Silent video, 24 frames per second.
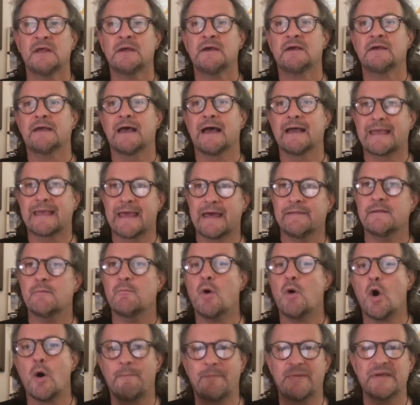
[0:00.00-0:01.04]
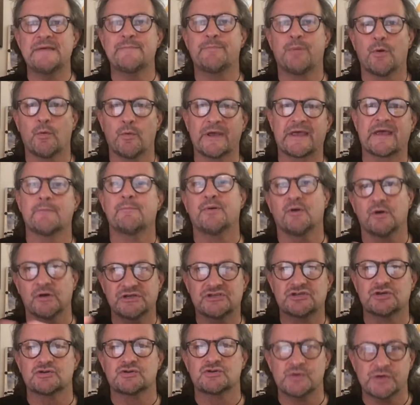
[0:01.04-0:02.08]
again, the more people we can put in
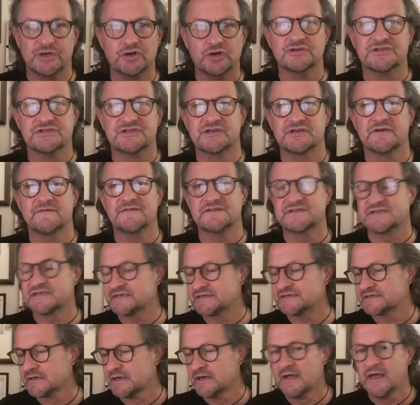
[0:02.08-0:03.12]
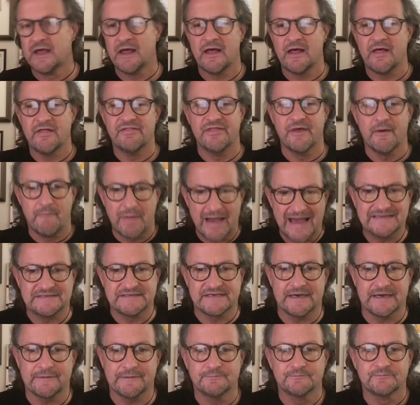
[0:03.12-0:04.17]
touch with good services, the
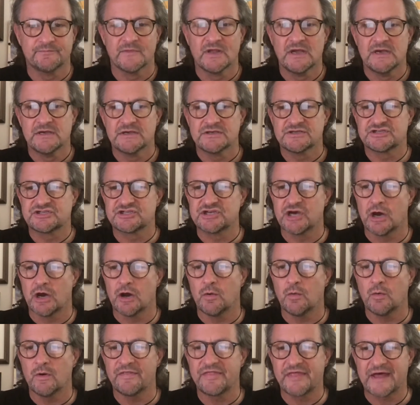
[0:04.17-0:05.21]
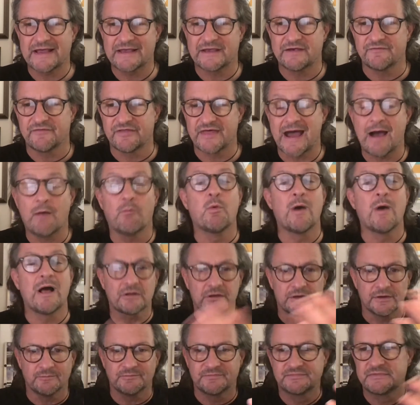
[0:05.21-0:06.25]
better. So thank you for that.
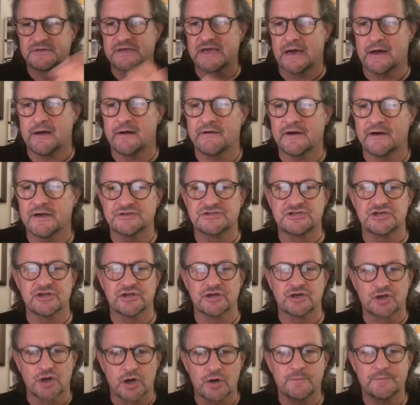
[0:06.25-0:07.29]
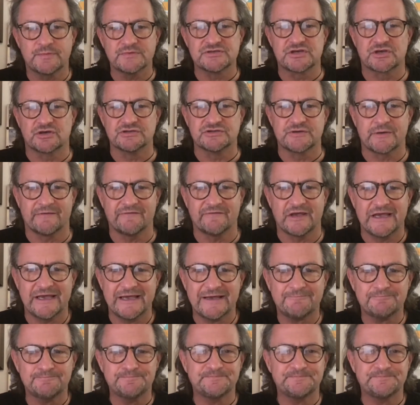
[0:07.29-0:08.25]
Welcome, Cara, to the group. It's good to have you here.